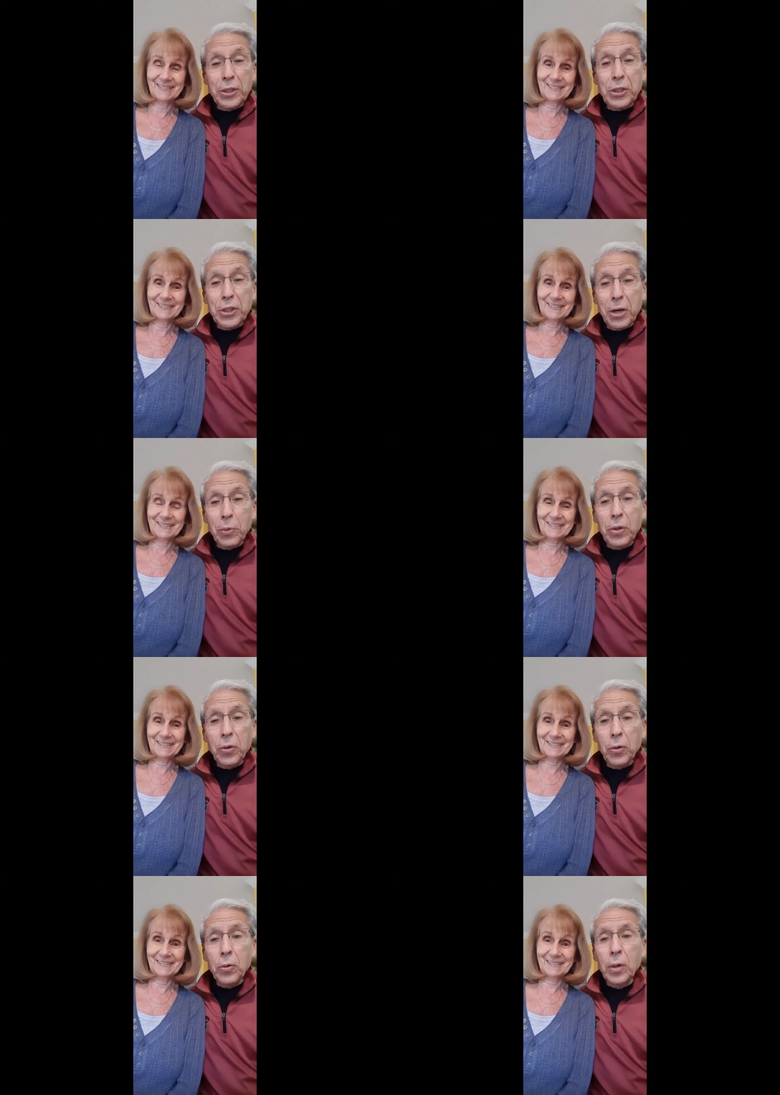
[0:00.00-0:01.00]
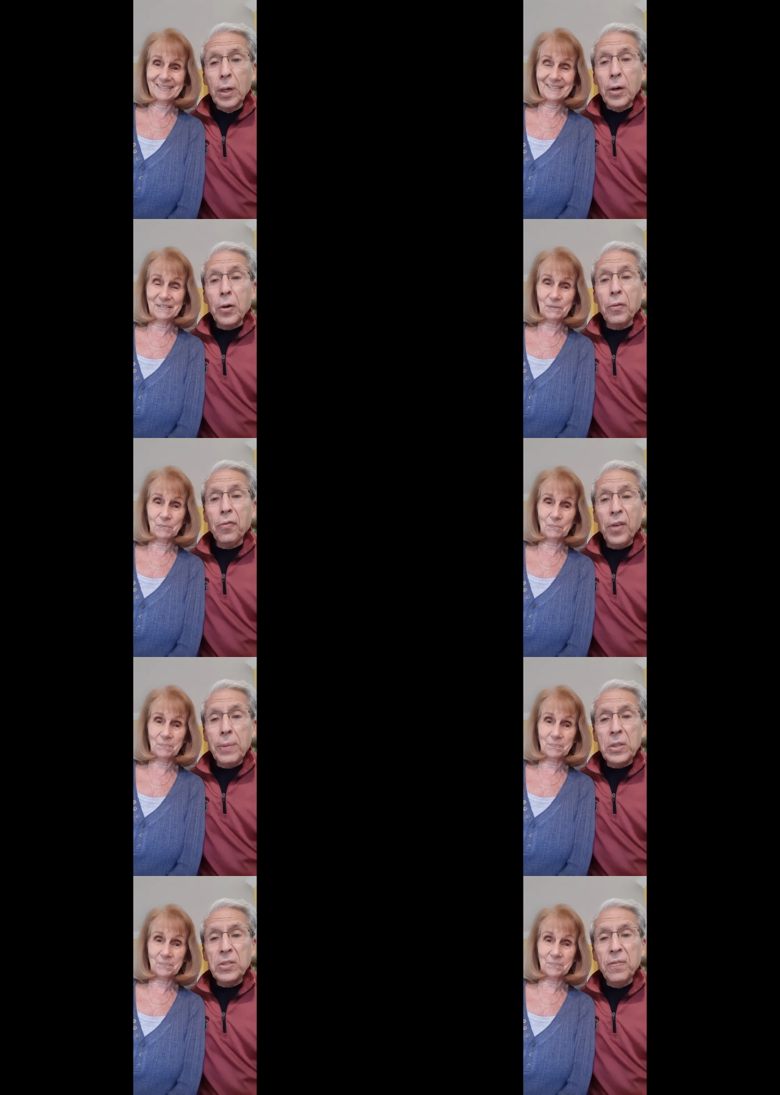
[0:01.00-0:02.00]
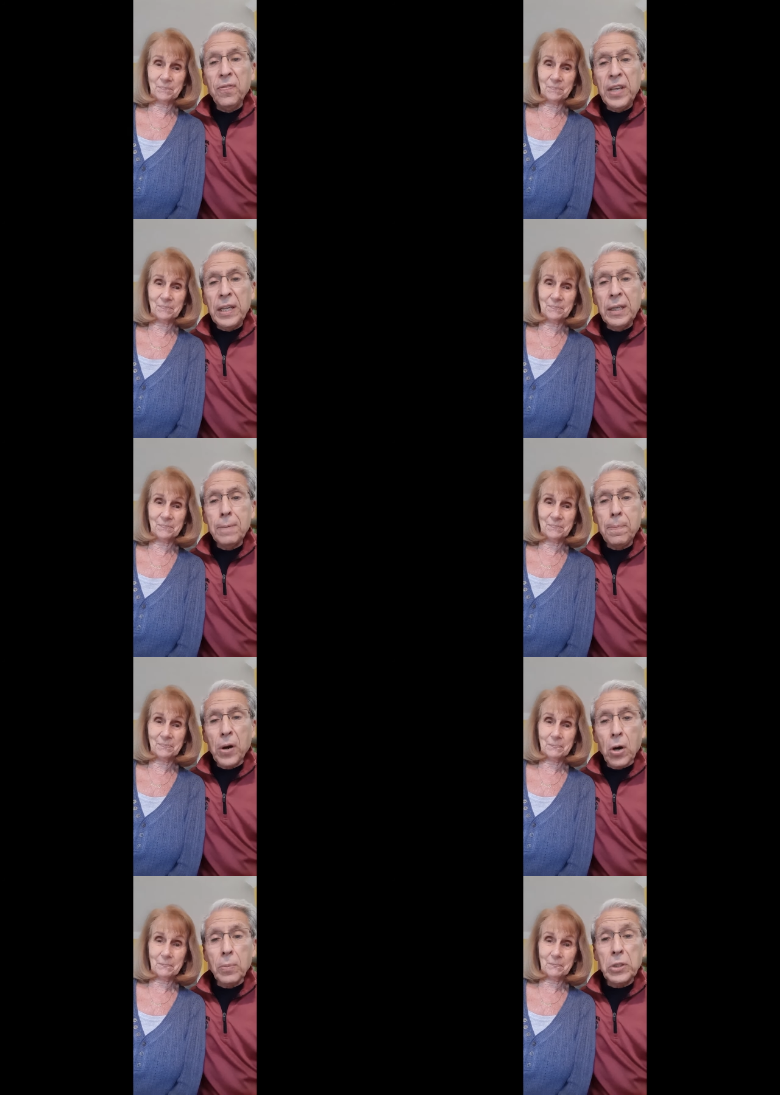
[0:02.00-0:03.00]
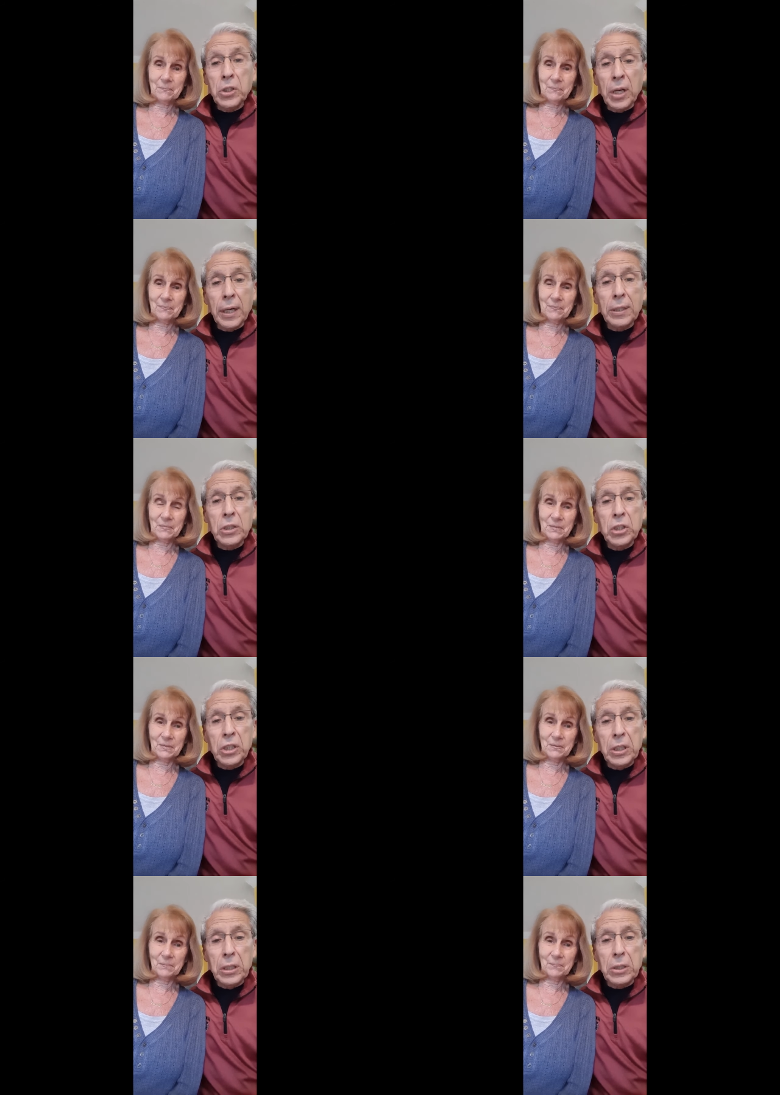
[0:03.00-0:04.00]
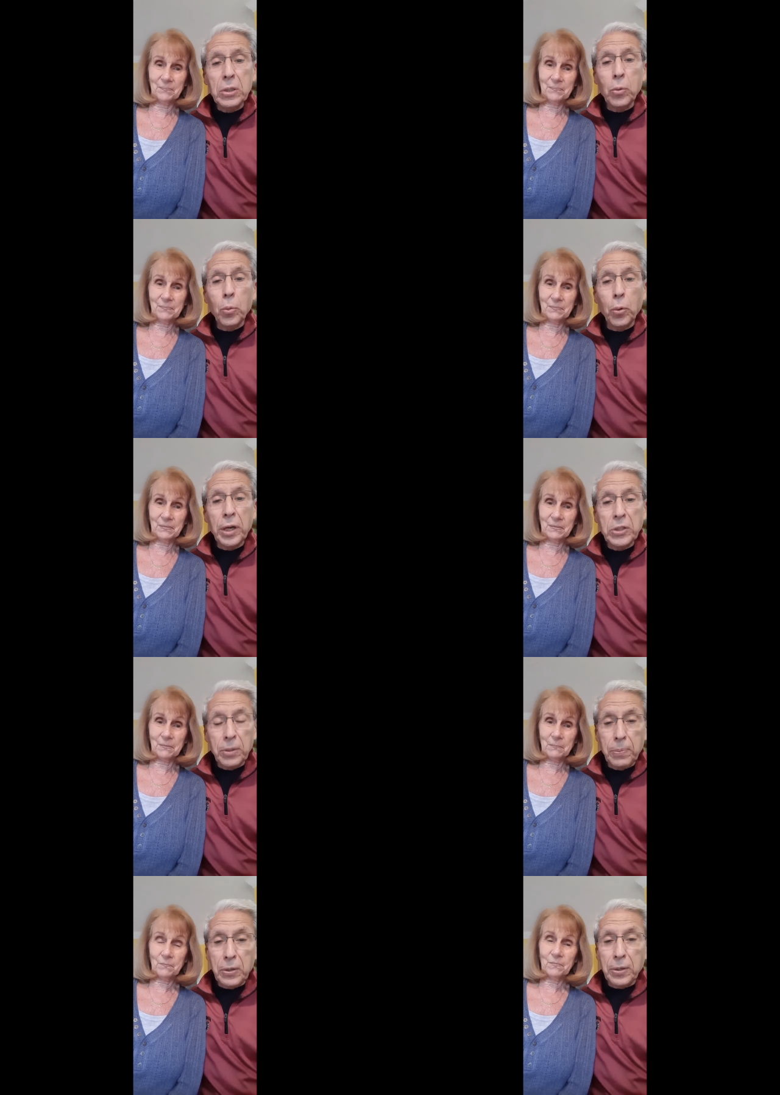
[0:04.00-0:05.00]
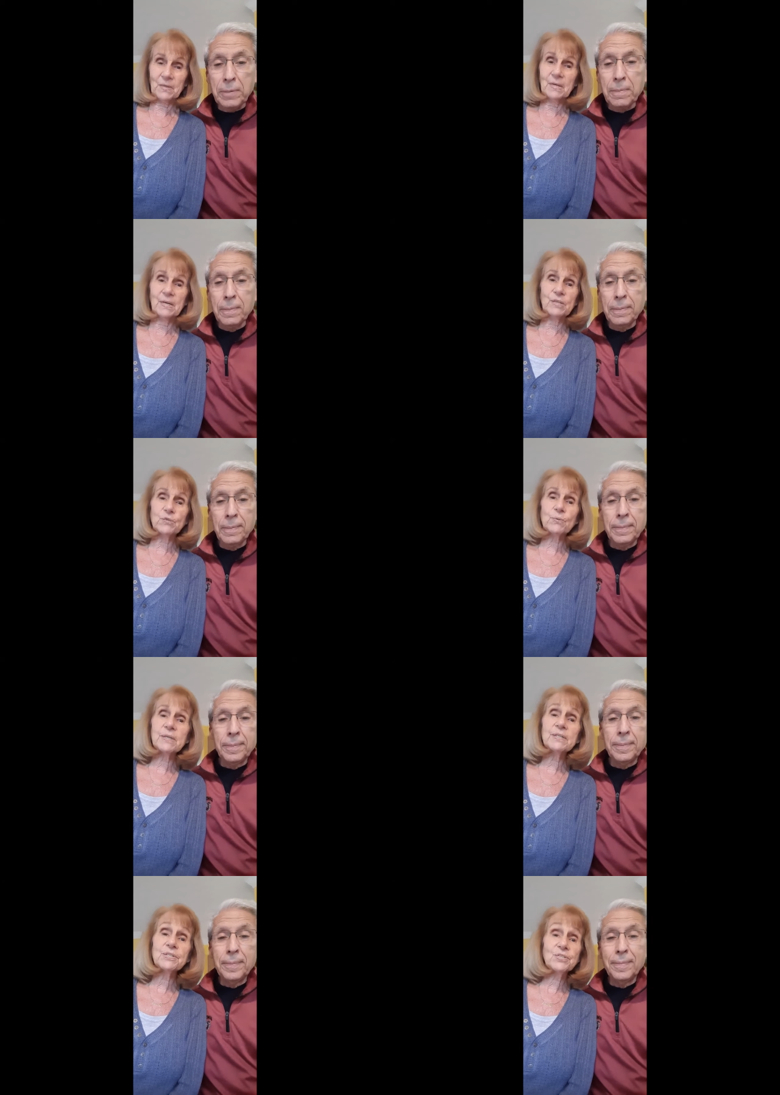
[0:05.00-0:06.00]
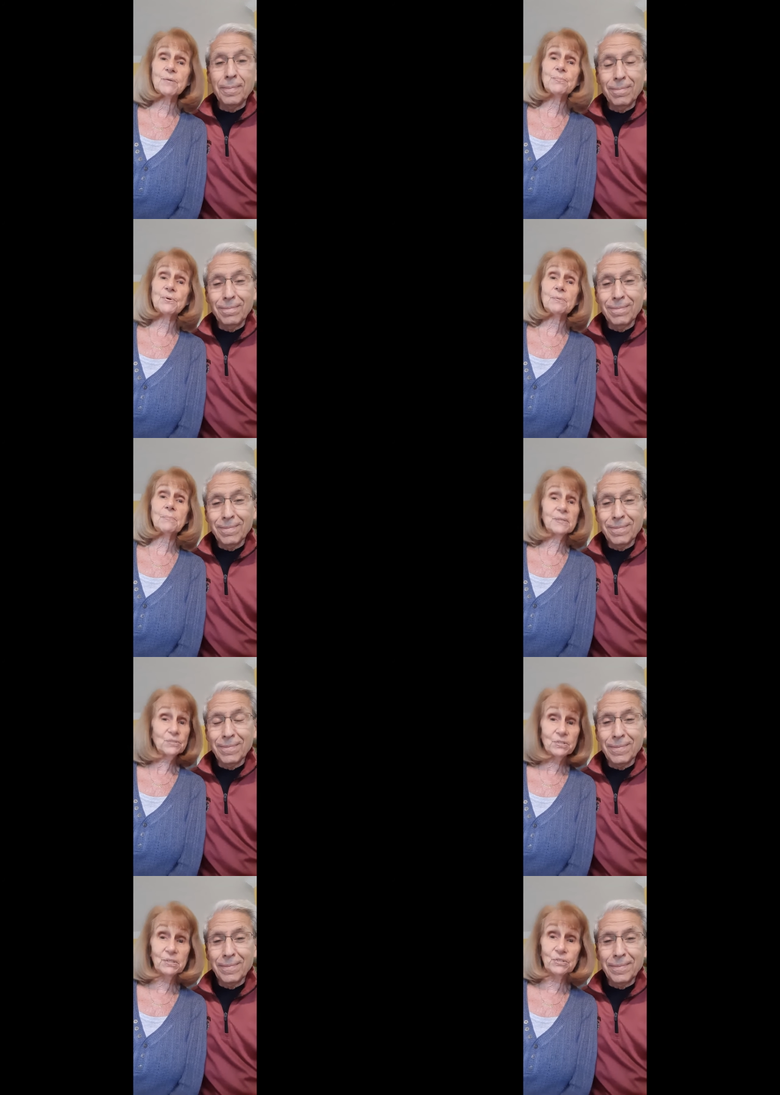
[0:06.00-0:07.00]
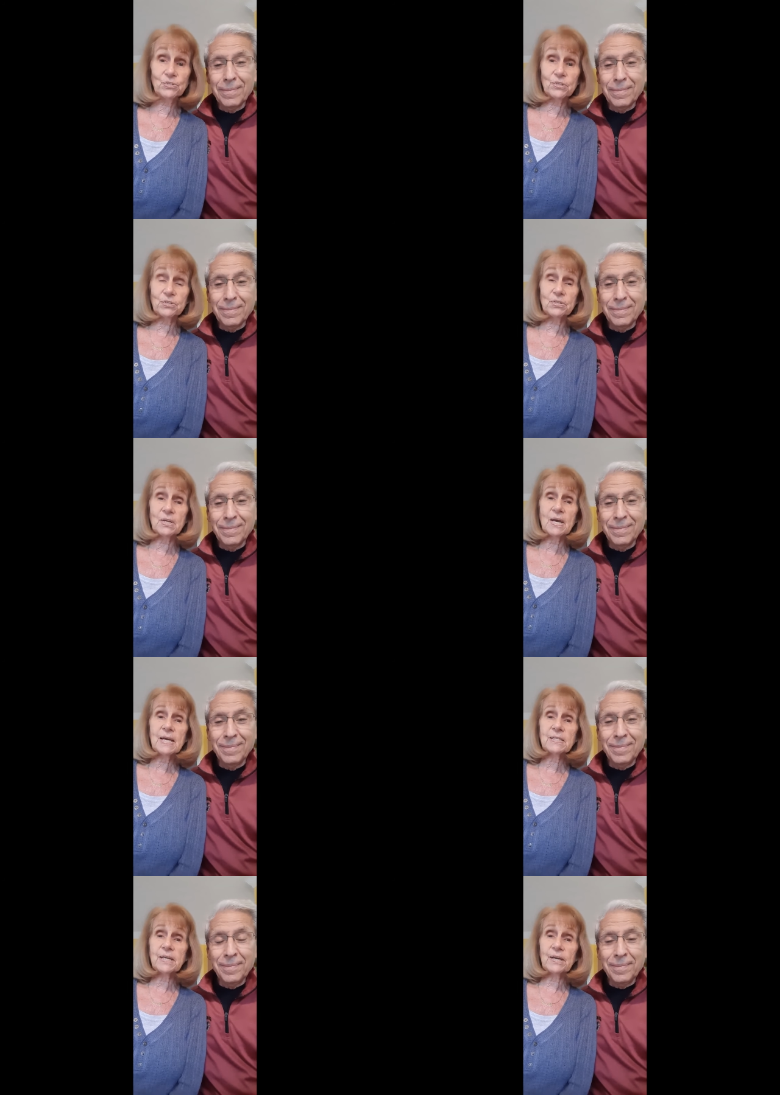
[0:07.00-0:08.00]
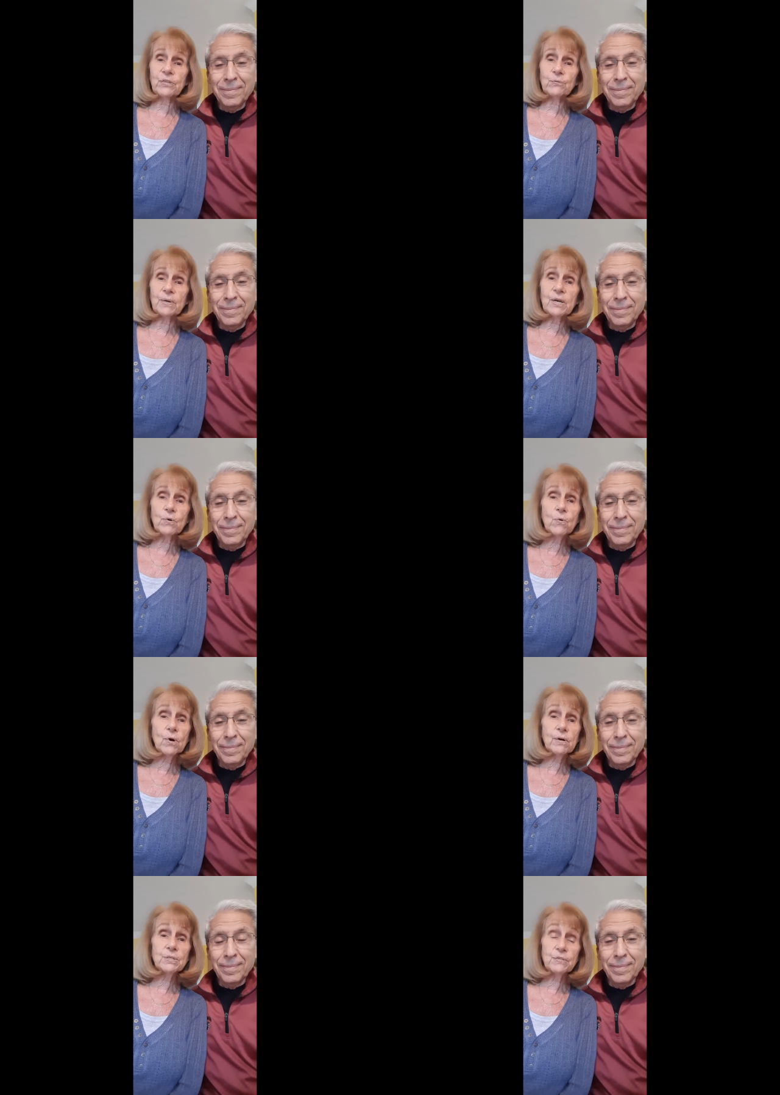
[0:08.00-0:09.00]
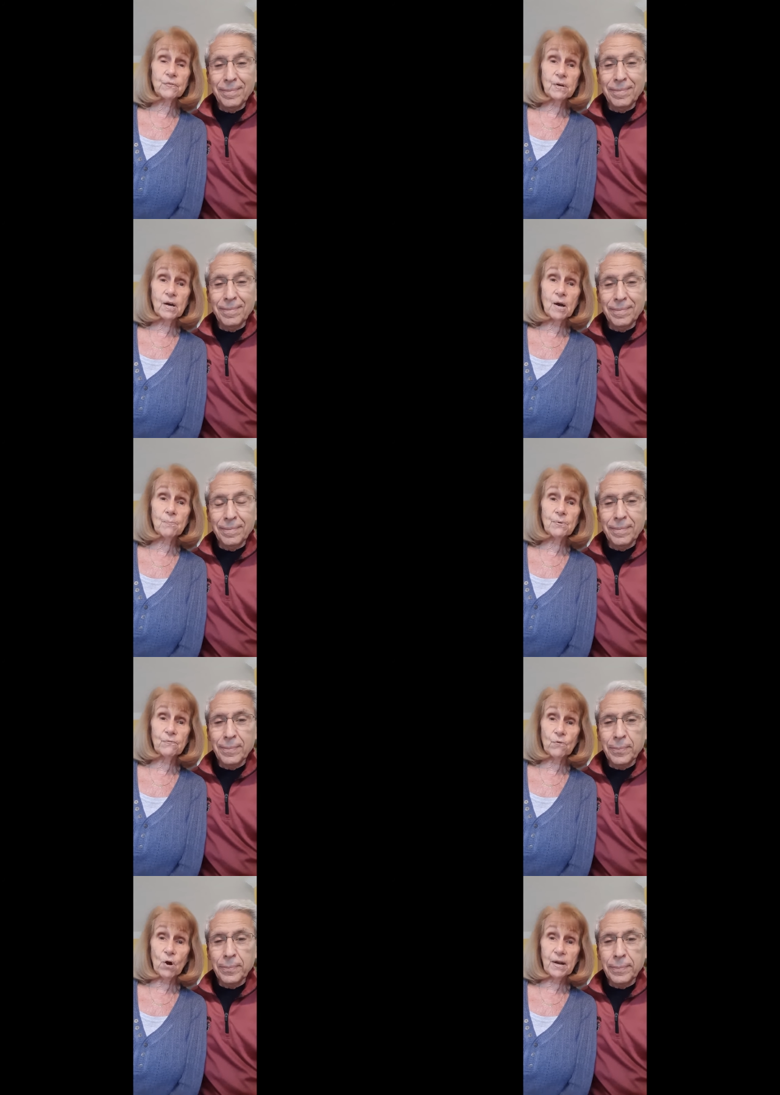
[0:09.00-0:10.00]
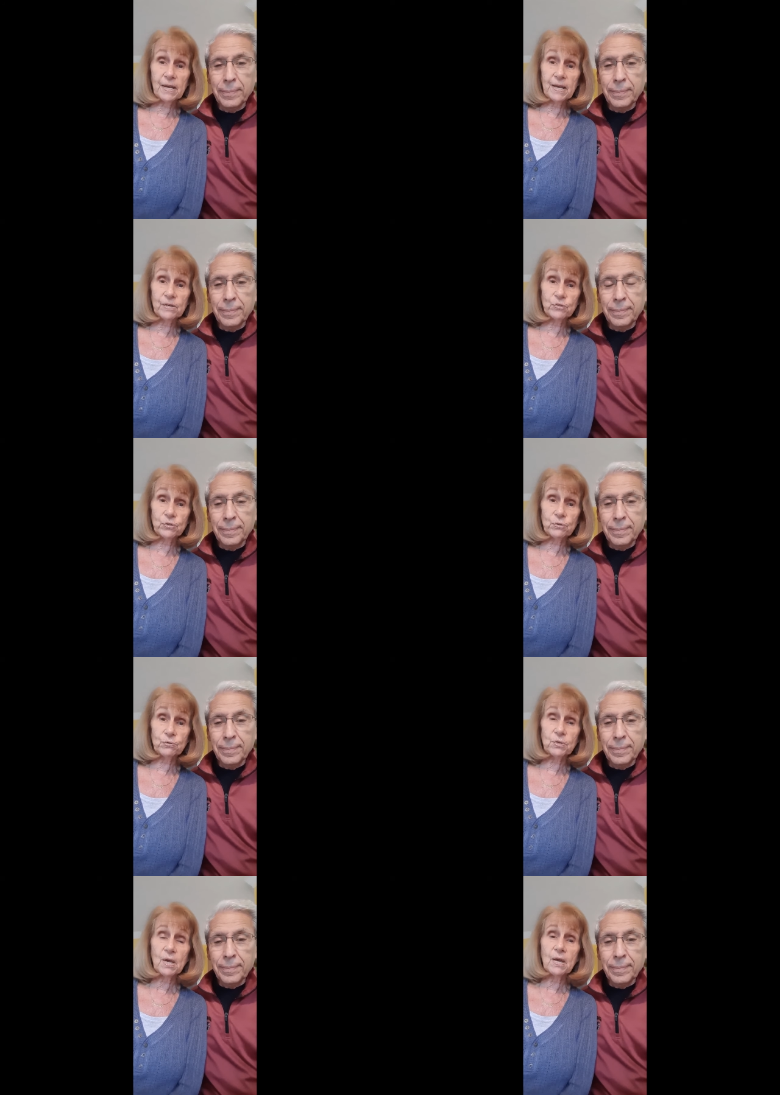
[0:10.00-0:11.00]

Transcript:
Speaker 1: to share with you her famous vegan Parmesan cheese recipe.
Speaker 2: It's really simple but delicious. Take three quarters of a cup of raw cashews